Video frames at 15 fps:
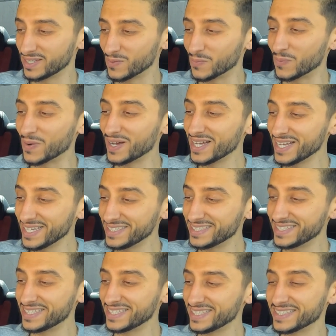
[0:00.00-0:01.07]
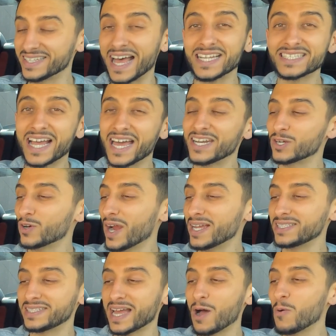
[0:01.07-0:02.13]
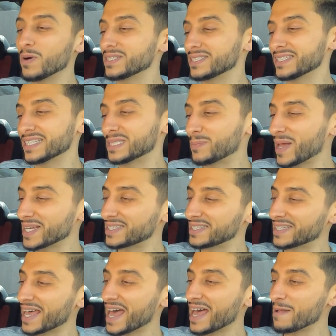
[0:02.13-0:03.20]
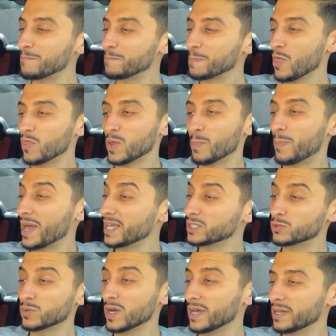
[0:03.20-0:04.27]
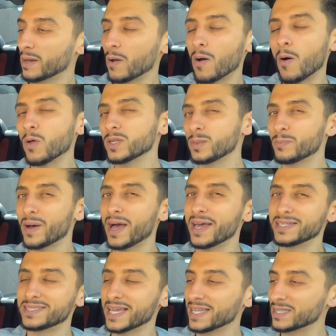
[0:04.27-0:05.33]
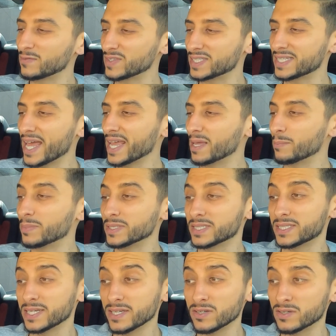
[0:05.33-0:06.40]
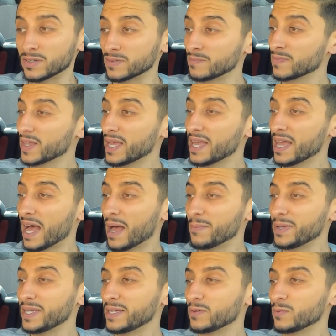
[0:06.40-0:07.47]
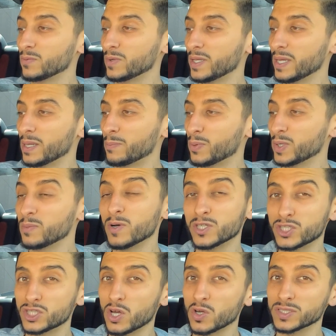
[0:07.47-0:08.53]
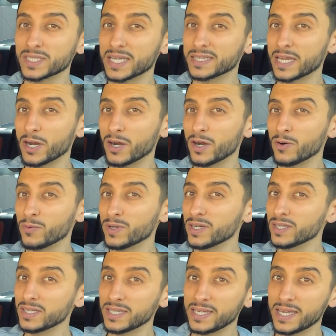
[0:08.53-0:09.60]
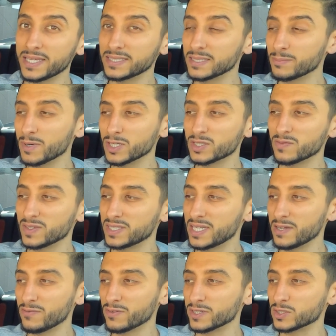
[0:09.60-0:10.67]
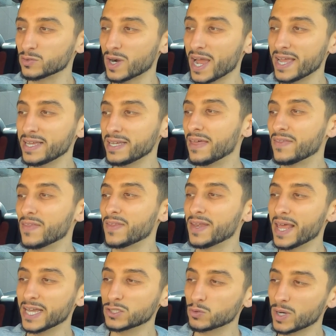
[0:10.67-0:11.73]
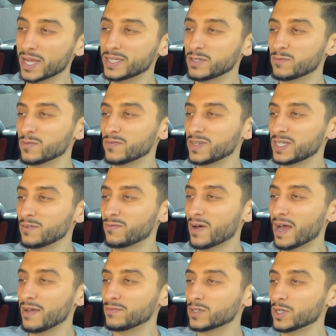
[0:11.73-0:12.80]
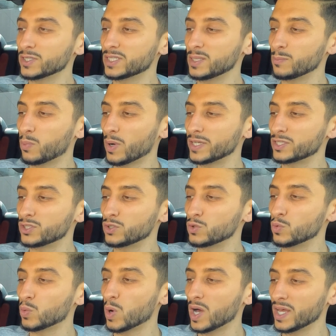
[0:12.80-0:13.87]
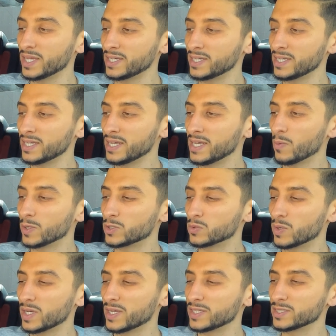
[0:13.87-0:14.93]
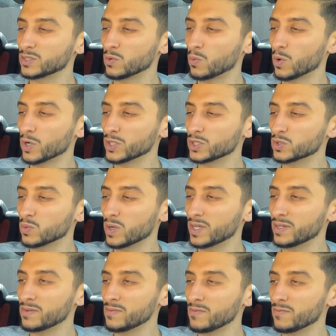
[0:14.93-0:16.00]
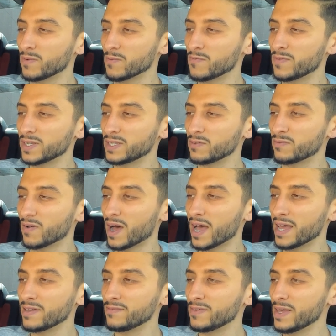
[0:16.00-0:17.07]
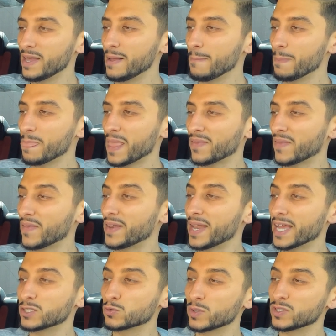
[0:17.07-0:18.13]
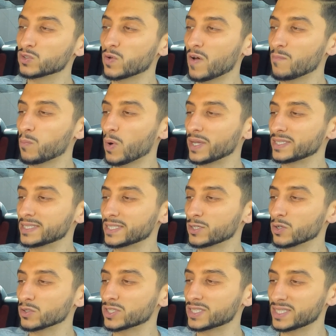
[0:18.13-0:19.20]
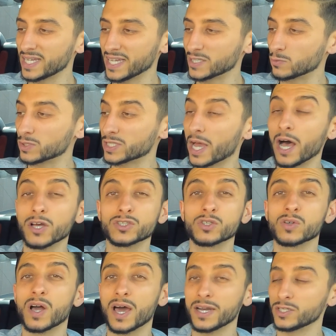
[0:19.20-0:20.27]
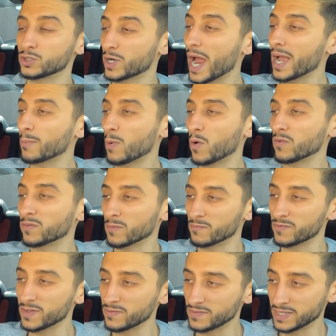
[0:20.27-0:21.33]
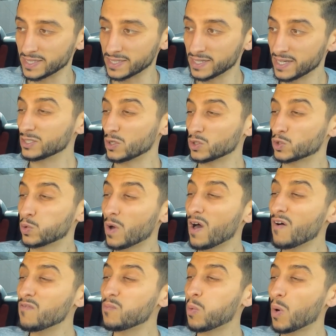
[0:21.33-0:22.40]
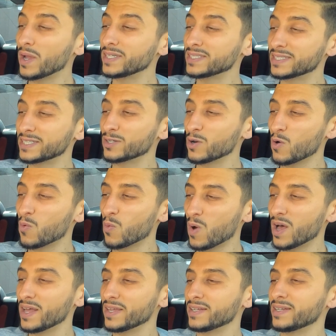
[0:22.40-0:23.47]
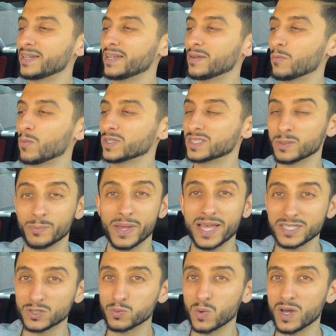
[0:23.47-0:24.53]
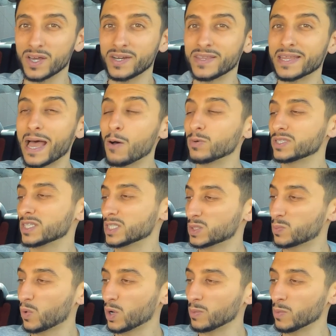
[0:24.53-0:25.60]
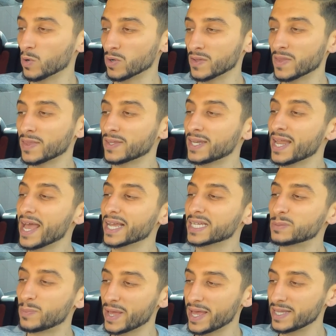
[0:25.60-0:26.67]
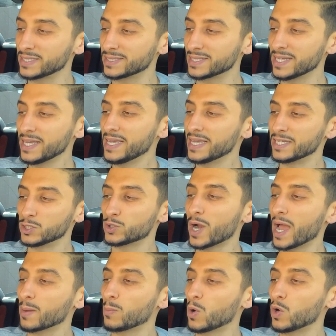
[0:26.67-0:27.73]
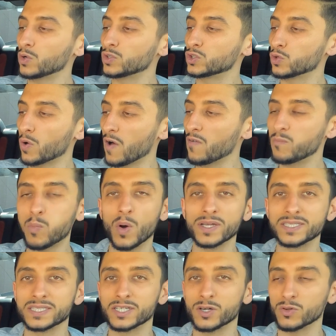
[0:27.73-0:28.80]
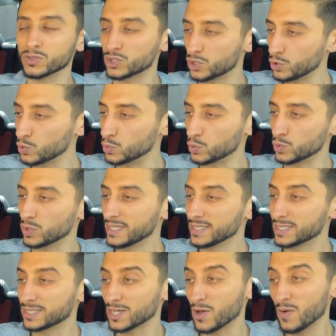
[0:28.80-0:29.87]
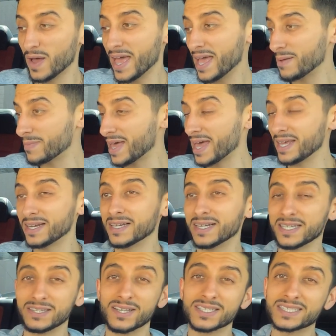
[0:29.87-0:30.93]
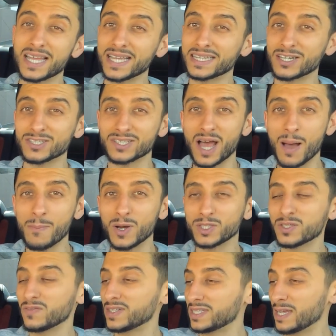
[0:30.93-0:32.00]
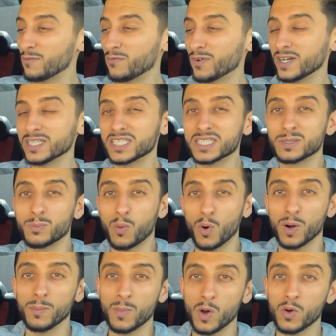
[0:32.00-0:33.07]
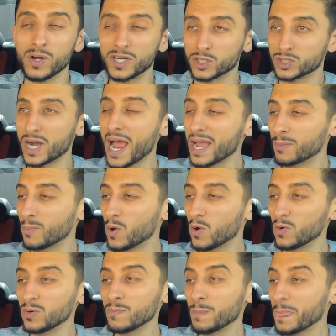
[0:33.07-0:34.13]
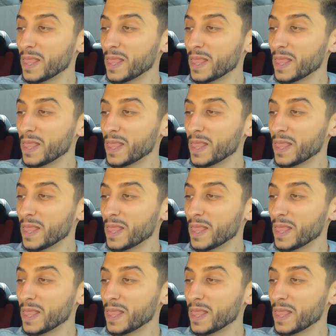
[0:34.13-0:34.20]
What? That's kind of crazy. I wasn't expecting that. The best run only by 1/10 of a second, but still, I mean, it pretty much shows that there really isn't much of a difference, right? And then the next one I did from 55, 13.21, which was the worst one from 55. And then the next one, 12.06, which I also got in track mode from 50. So 12.01 was the best one, and that was in sport mode. And then the next best in track mode, 12.02. So hey man, it looks like there's not much of a difference, sport mode and track mode.